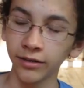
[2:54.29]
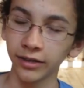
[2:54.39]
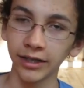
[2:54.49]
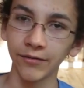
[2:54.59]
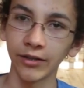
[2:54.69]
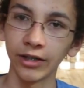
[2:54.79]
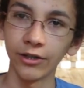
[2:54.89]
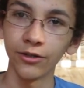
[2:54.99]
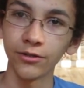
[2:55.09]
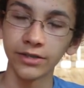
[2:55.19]
like if you're in a
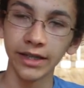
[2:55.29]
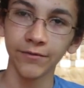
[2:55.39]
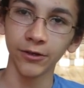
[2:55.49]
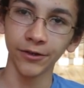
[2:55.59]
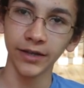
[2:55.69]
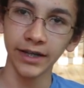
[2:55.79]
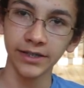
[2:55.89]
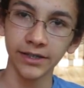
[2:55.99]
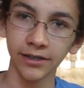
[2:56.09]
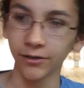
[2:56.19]
new, safer
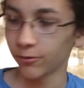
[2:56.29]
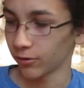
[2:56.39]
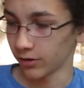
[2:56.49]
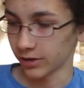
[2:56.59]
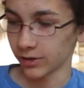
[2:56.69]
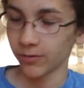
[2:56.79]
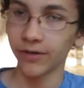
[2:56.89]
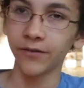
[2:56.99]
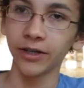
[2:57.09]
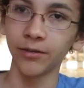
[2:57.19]
location or just
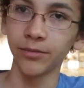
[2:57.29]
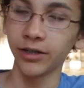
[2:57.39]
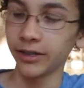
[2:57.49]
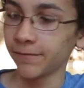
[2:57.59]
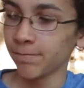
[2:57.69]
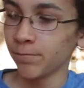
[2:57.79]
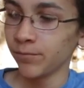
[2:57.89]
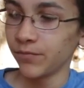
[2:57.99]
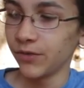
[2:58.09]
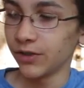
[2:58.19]
wherever you're going to put it,
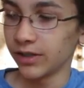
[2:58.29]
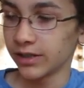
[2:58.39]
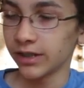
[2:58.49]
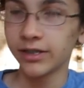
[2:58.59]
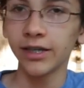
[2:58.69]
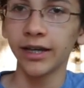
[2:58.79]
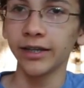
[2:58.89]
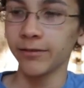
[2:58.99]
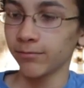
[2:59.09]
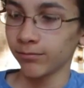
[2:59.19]
you can just untie
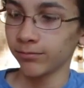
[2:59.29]
it,